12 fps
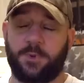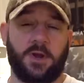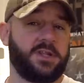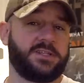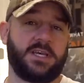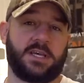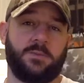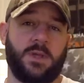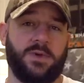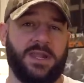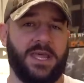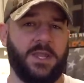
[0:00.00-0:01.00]
part in the Second
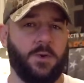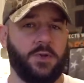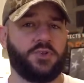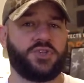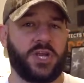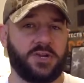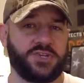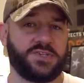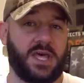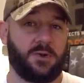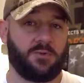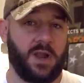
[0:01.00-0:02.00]
Amendment, anyone who cherishes
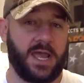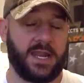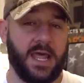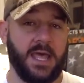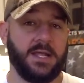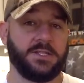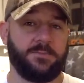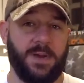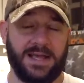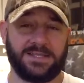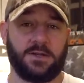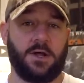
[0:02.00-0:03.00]
that right to
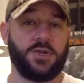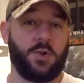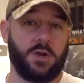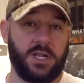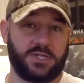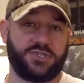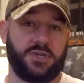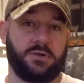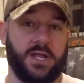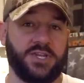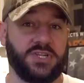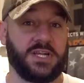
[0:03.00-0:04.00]
pass it on to our next
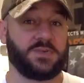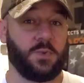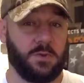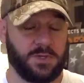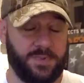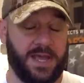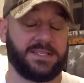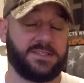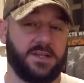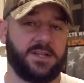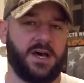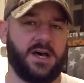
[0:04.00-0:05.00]
generation as it was passed
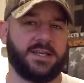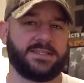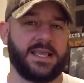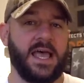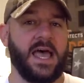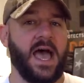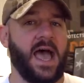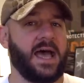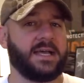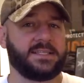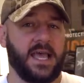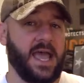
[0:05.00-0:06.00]
on to us,
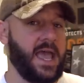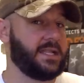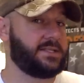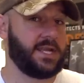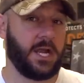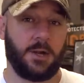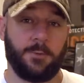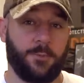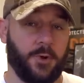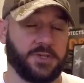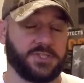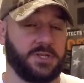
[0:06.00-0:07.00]
as a terrible
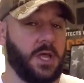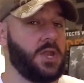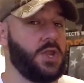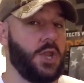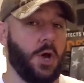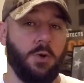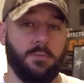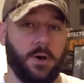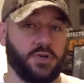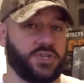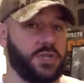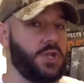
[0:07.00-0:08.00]
person, no
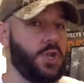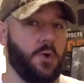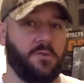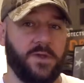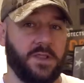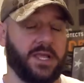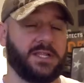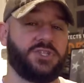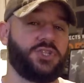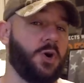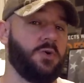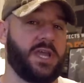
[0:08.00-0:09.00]
emotion, no feeling,
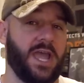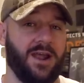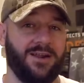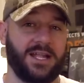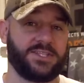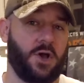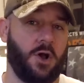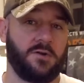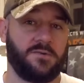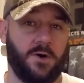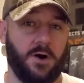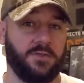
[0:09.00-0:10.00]
don't care, it's our
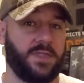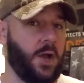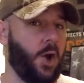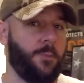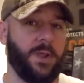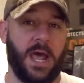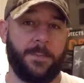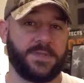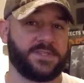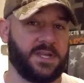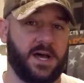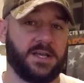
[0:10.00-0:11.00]
fault, they hope it
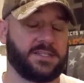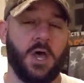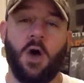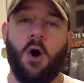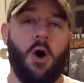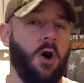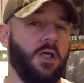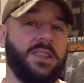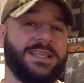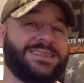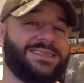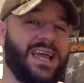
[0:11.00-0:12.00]
happens to us. All of
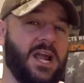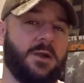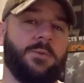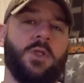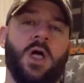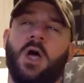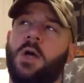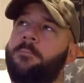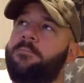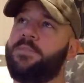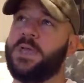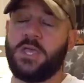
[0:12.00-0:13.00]
these terrible,
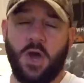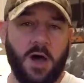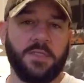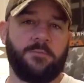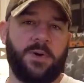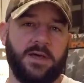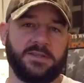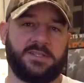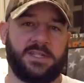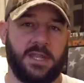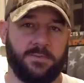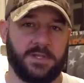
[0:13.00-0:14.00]
beyond the pale
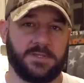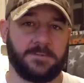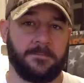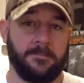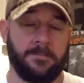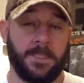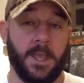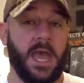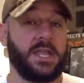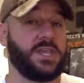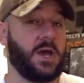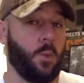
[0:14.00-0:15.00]
statements.
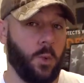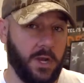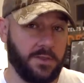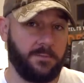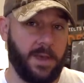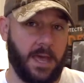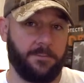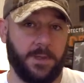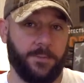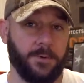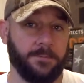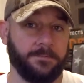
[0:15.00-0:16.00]
And yet we're the bad
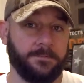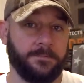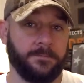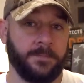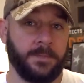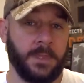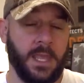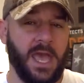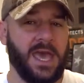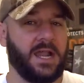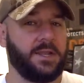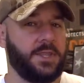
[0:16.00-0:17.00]
people.
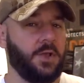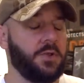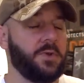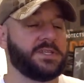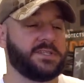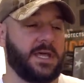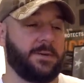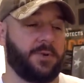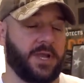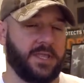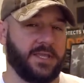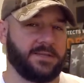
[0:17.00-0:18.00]
And the only reason that I'm
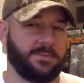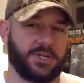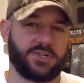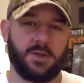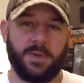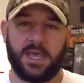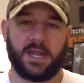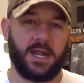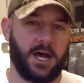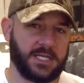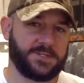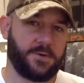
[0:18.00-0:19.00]
bringing this, I'm not trying to make it an
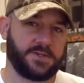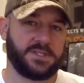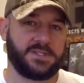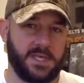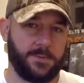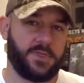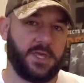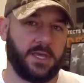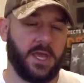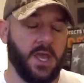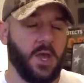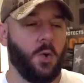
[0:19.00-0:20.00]
us versus them
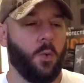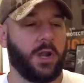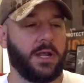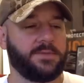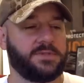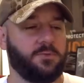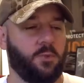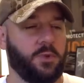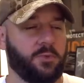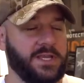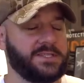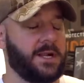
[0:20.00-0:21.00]
thing. The
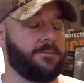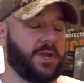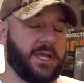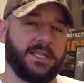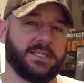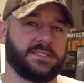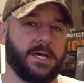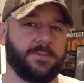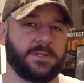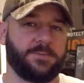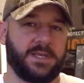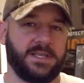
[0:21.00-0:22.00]
reason I'm bringing this up
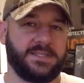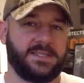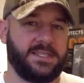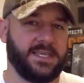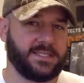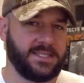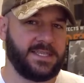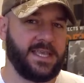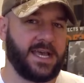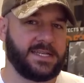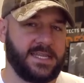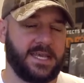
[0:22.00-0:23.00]
is because this is the
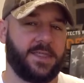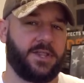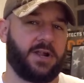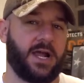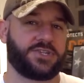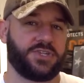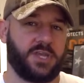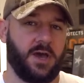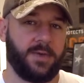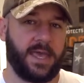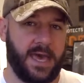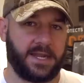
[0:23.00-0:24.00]
idea that they're actually
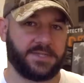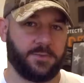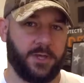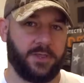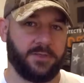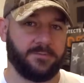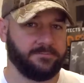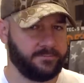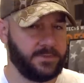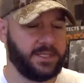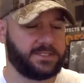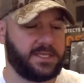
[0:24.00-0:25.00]
coming at us with.
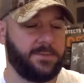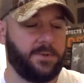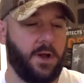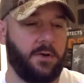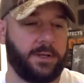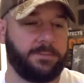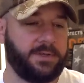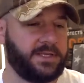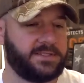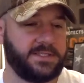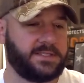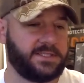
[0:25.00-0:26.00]
Let's keep going
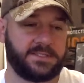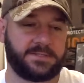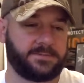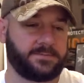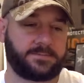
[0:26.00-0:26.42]
because this is,